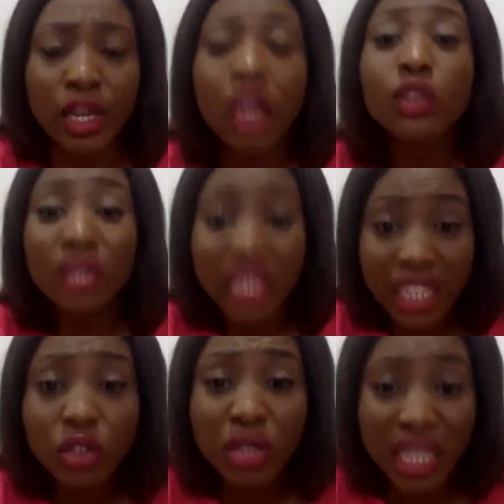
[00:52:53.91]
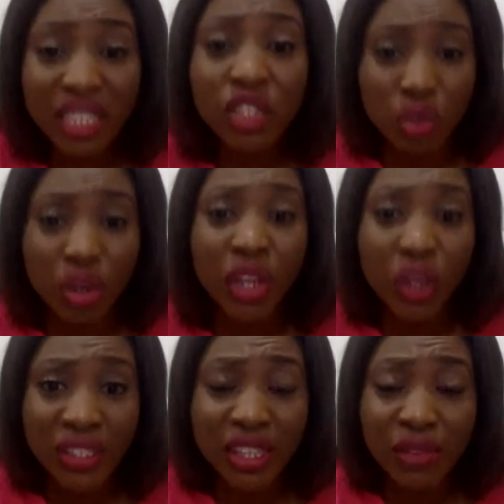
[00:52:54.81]
You're literally destroying
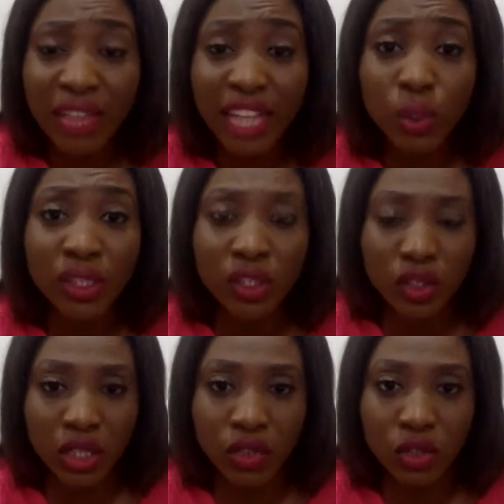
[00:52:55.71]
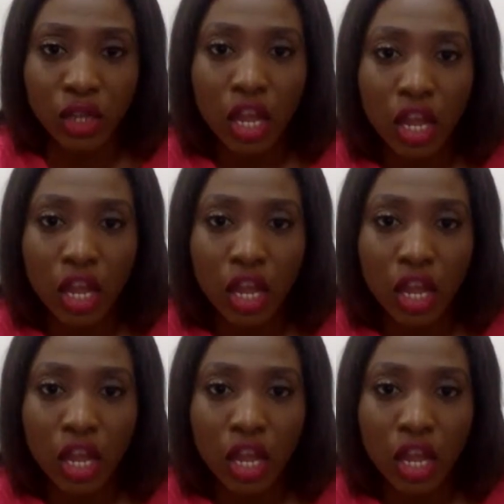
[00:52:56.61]
yourself. That's what it is.